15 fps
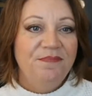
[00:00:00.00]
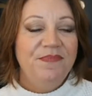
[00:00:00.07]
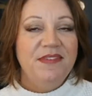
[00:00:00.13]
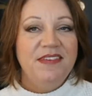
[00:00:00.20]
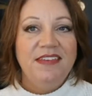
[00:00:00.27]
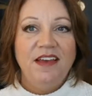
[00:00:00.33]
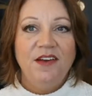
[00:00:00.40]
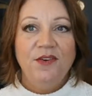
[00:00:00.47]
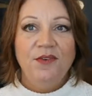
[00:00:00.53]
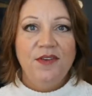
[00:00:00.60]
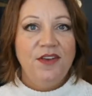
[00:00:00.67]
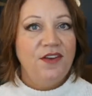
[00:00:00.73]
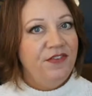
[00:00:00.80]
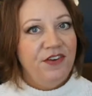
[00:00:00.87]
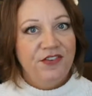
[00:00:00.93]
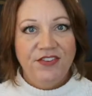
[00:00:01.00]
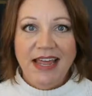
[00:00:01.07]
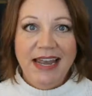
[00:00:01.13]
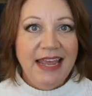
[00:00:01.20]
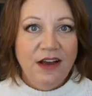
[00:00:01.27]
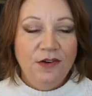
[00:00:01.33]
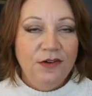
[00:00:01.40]
So, if you're
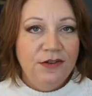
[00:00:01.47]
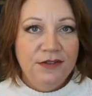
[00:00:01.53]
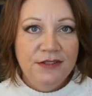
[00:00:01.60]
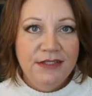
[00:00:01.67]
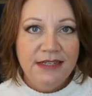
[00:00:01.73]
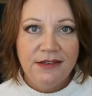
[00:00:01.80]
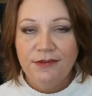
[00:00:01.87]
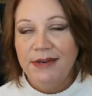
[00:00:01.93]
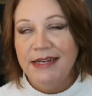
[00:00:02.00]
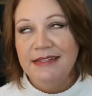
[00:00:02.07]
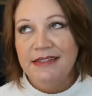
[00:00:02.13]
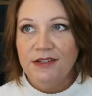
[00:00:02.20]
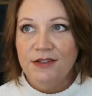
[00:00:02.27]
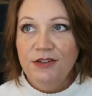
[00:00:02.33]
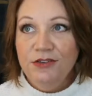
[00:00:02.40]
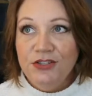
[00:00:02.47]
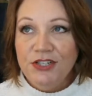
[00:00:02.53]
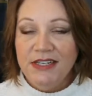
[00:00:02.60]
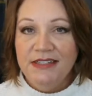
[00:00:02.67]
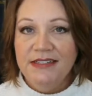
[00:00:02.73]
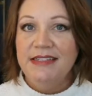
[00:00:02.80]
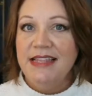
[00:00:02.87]
setting goals or resolutions,